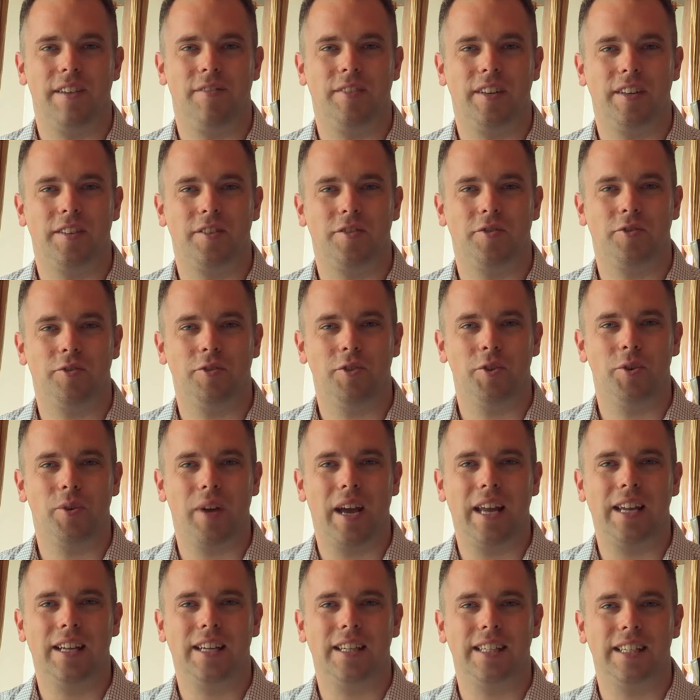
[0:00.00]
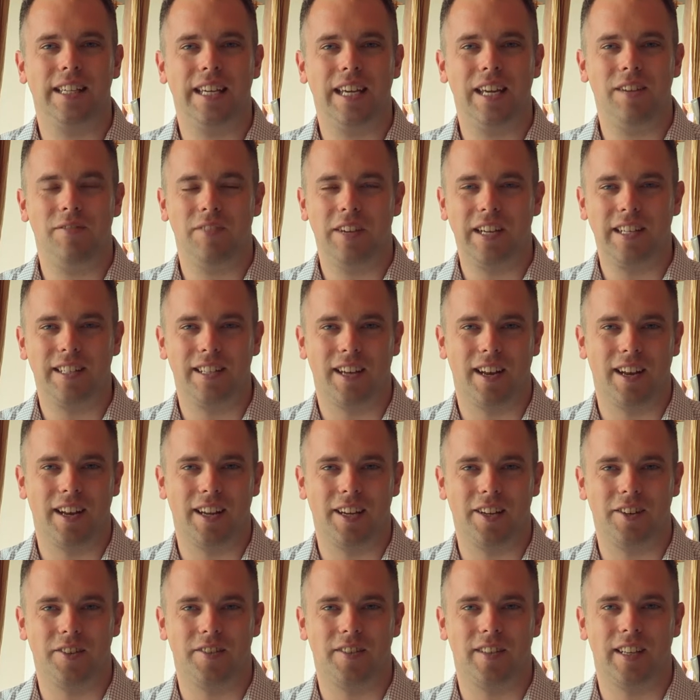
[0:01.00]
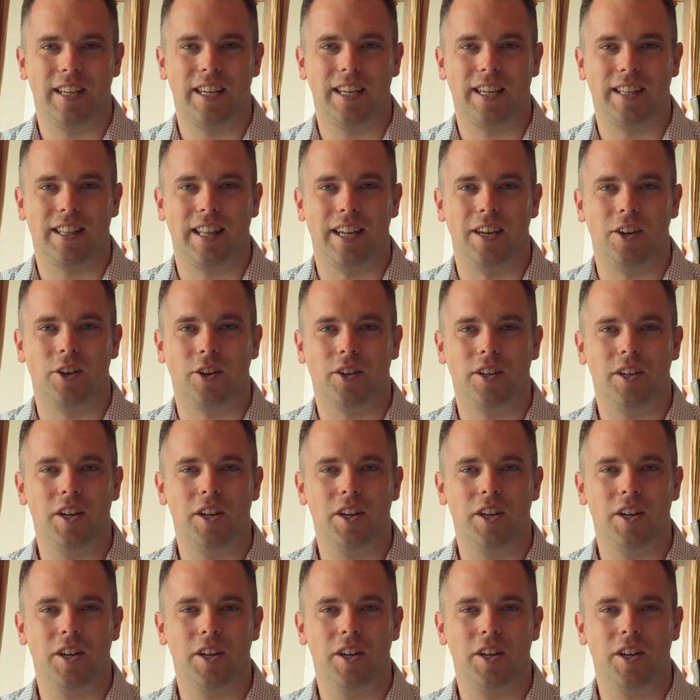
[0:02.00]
if it's true elegant evening dining you seek, then look